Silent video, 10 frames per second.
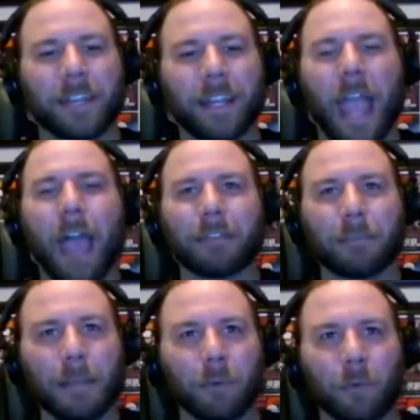half the
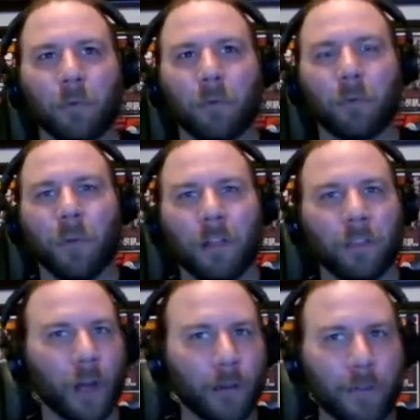people
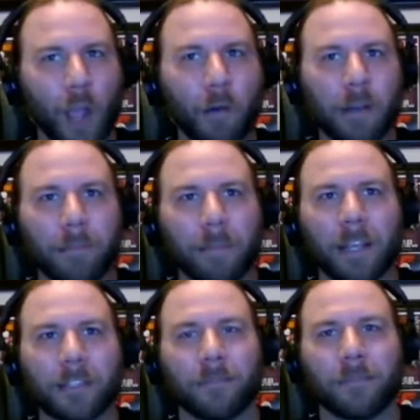love Cody
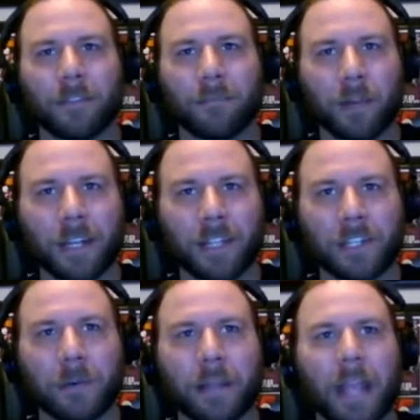because of what he's doing,